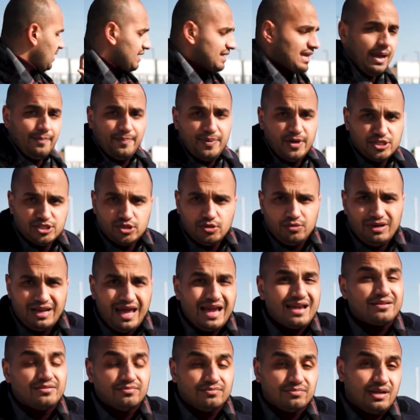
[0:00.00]
Yeah, Peugeot, I
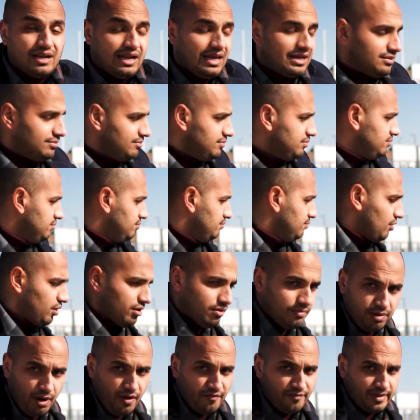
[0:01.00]
like them, but
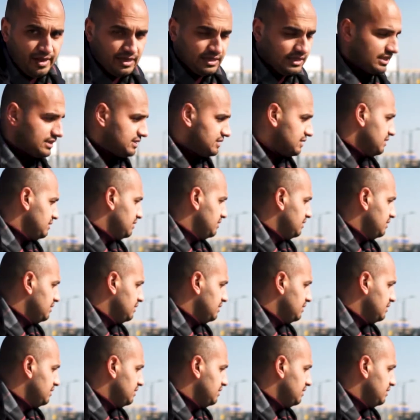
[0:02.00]
apart from the head gasket.